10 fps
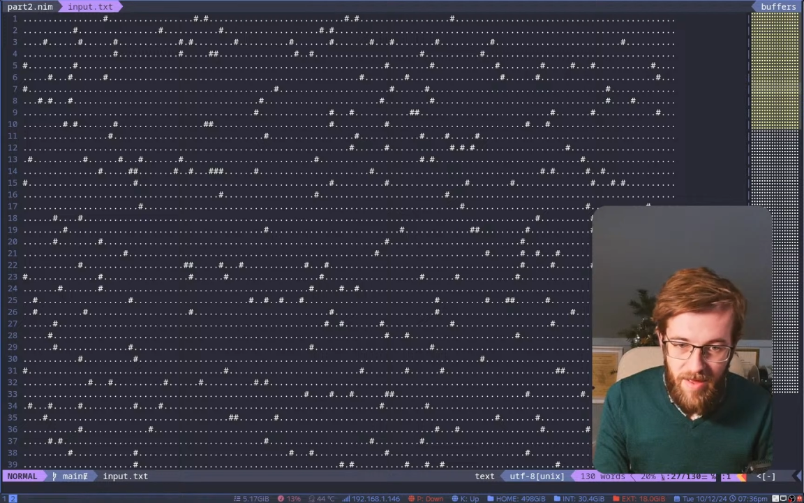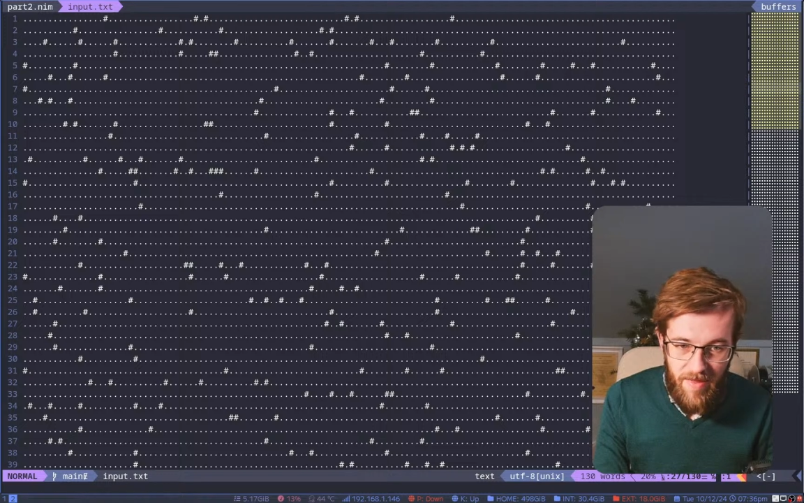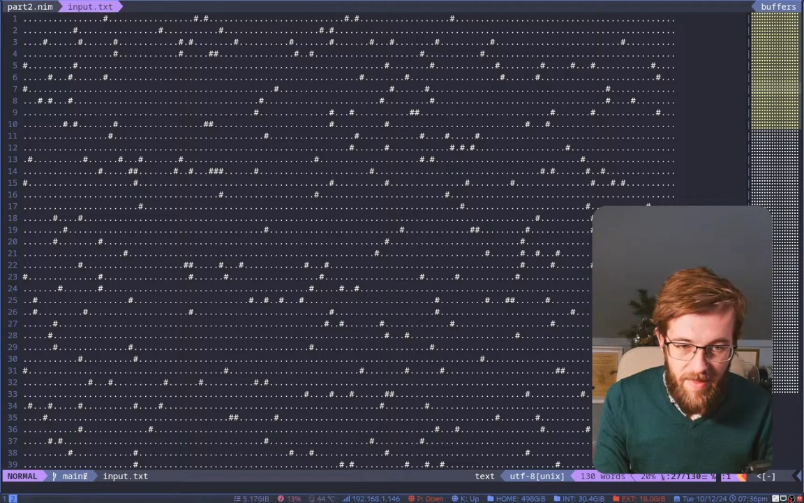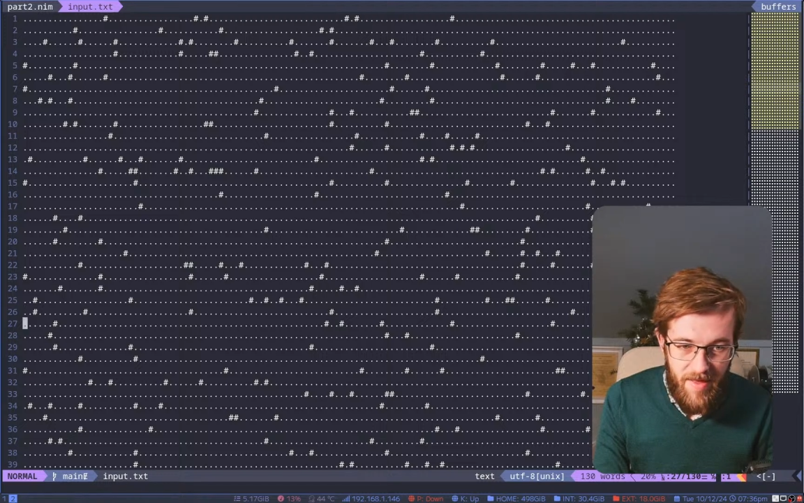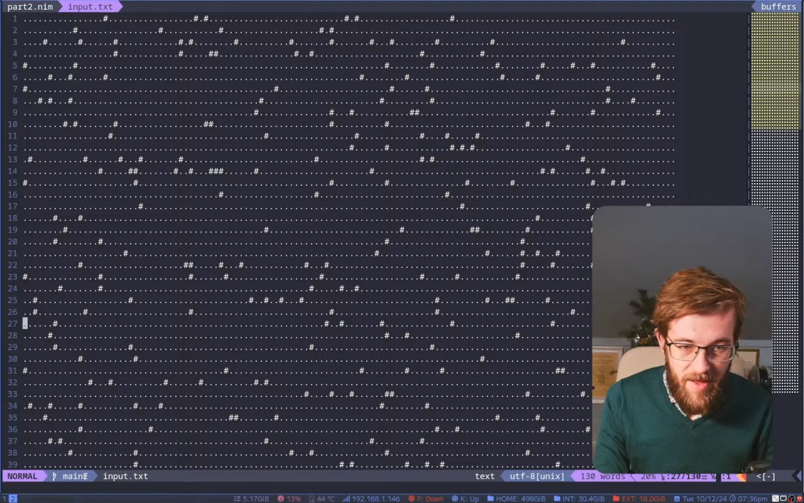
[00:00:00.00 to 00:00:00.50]

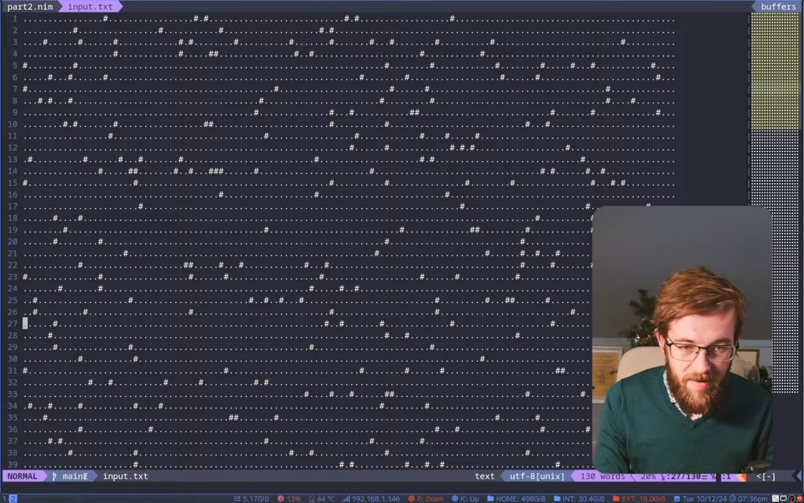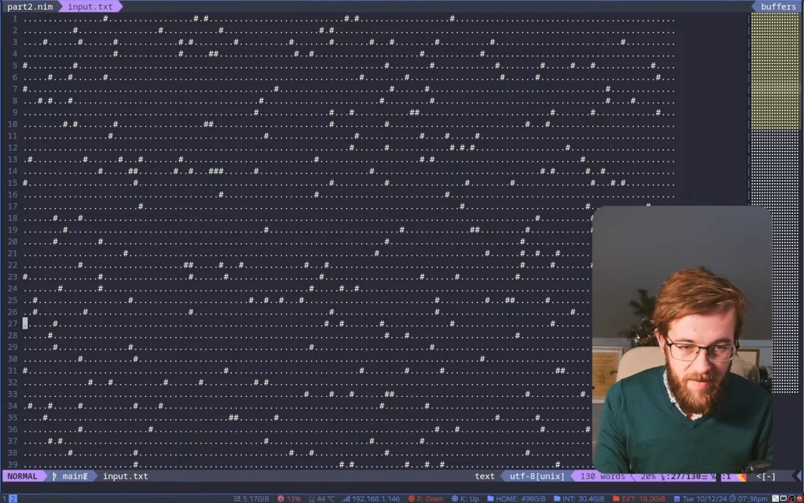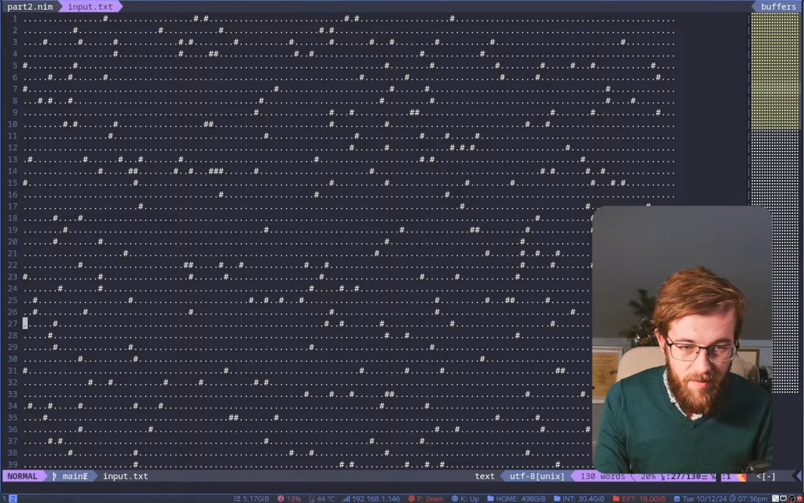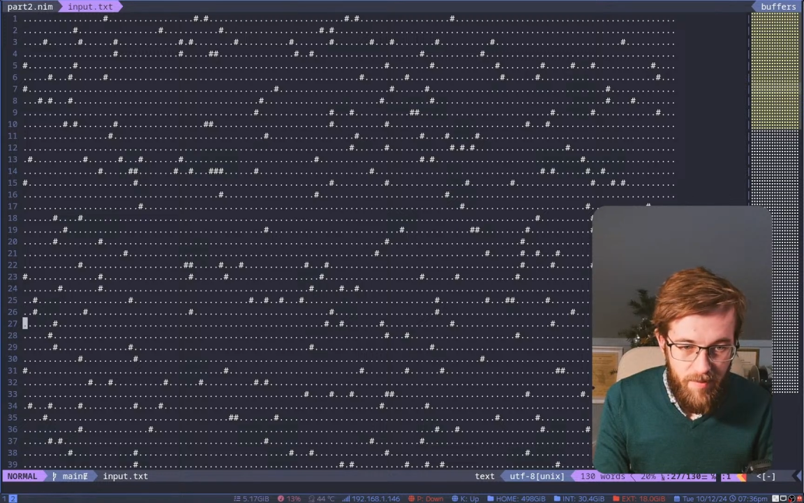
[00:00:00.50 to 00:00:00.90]
and that